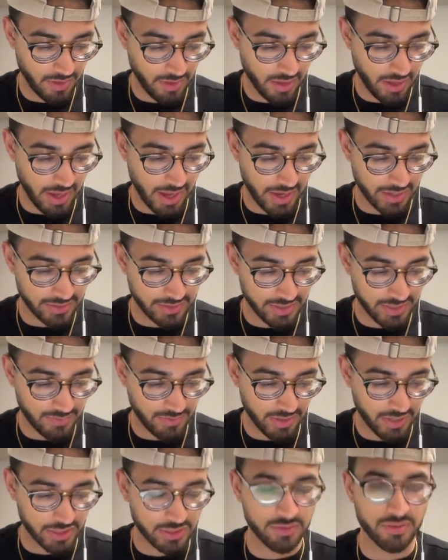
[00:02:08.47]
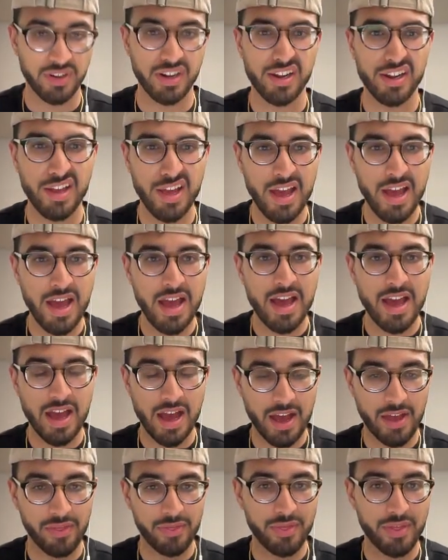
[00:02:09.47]
at CVS, right?
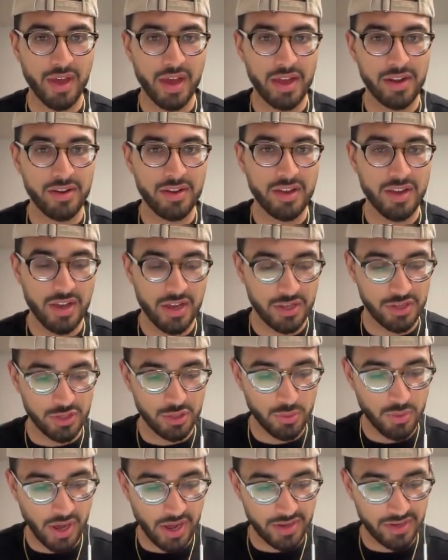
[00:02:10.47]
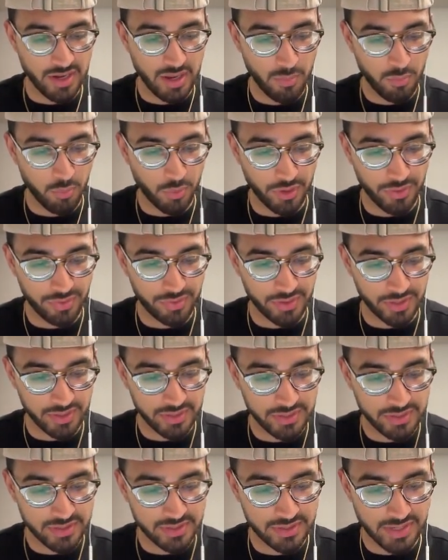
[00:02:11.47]
And then you end up with
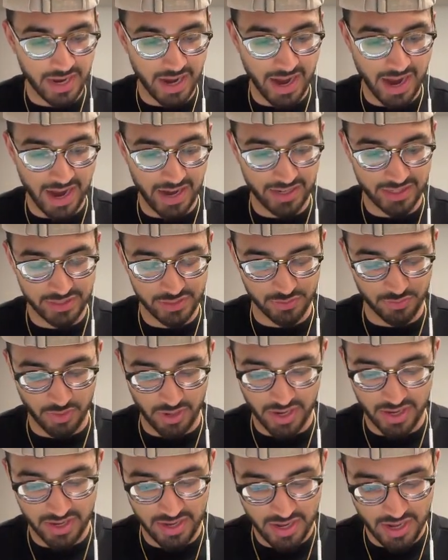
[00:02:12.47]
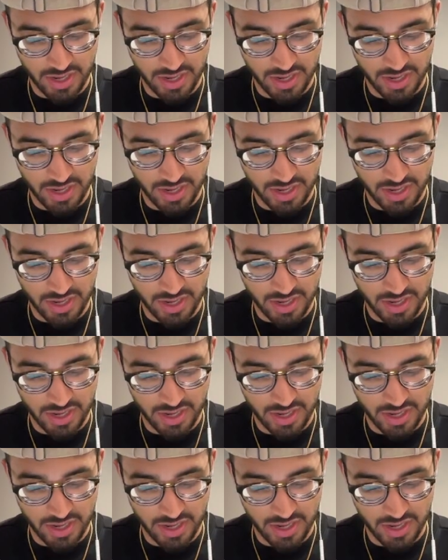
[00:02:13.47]
this tax, right?